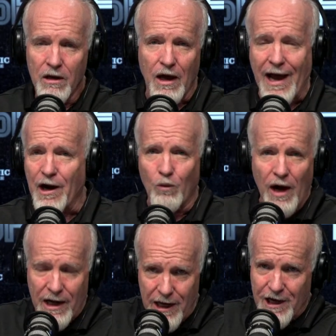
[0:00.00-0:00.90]
Now, I don't
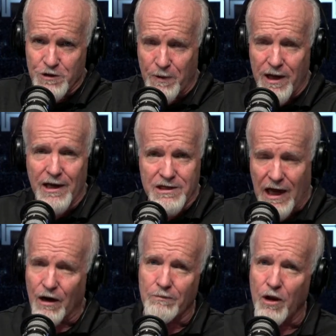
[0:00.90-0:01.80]
want ESPN
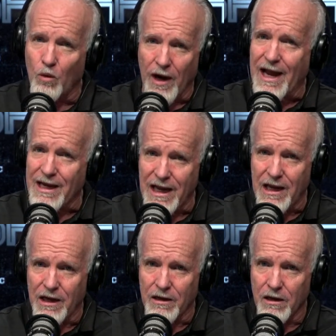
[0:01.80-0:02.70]
telling me what I
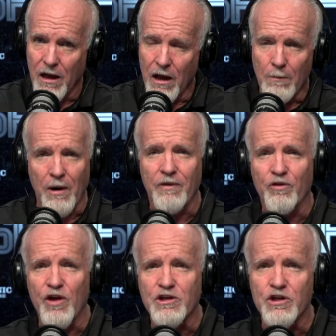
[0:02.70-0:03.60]
need,
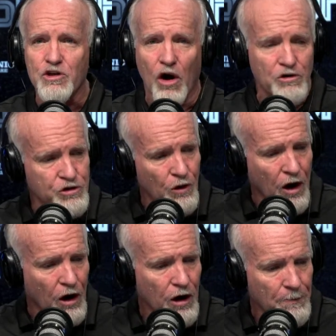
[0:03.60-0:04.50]
but this is also
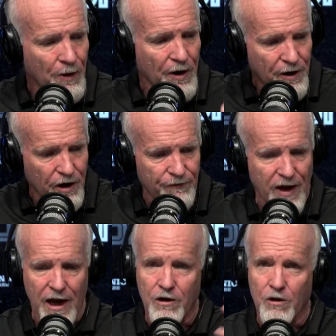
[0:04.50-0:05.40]
all a part of
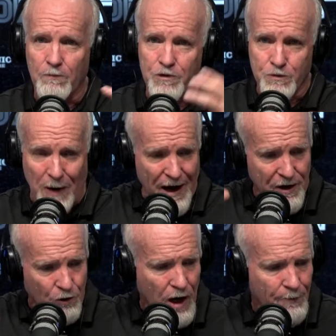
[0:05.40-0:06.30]
a
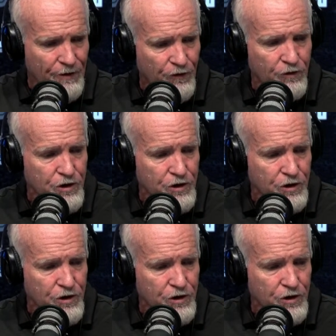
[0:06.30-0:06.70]
spider web of